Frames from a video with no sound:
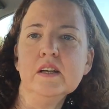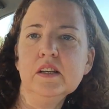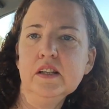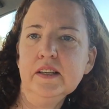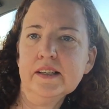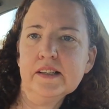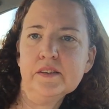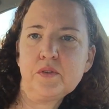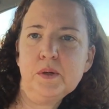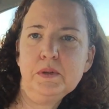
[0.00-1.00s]
And I
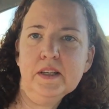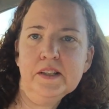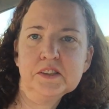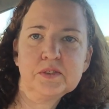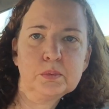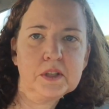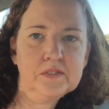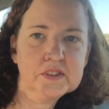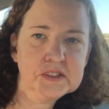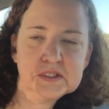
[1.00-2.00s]
got three bananas for
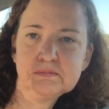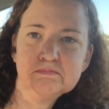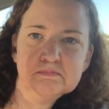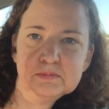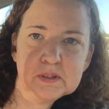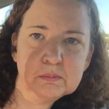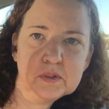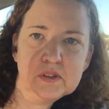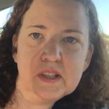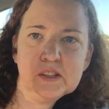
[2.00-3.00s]
breakfast
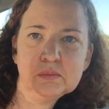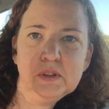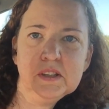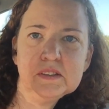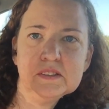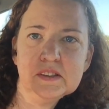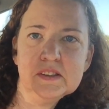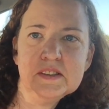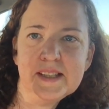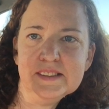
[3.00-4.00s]
next week,
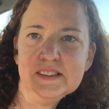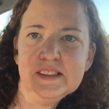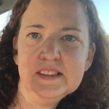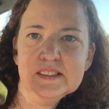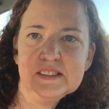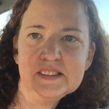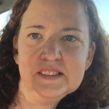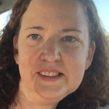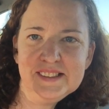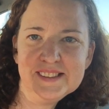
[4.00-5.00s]
19
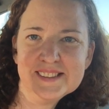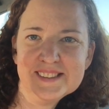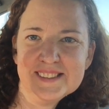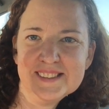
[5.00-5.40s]
cents each.